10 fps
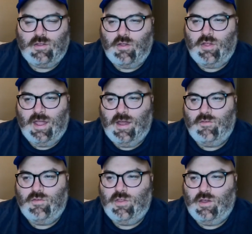It doesn't
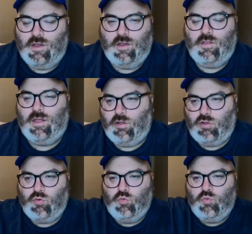have the like
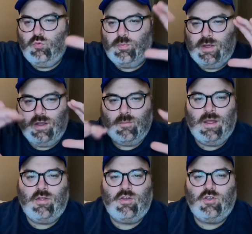swooping
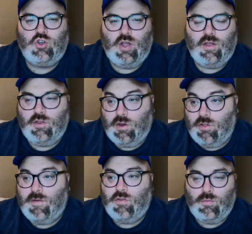amazing shots. It
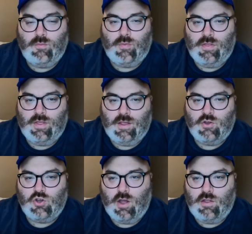does have some
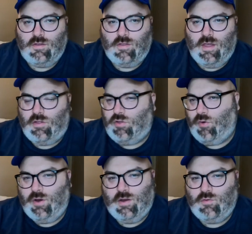breathtaking shots. That
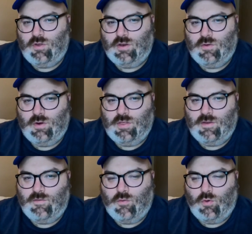story didn't really do
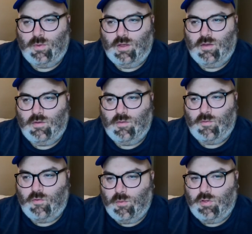anything for me.
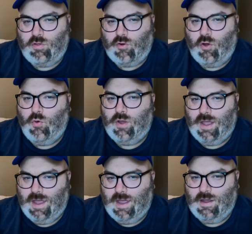Performances are
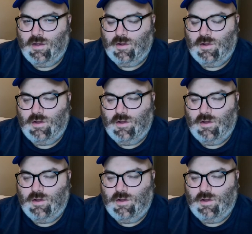okay.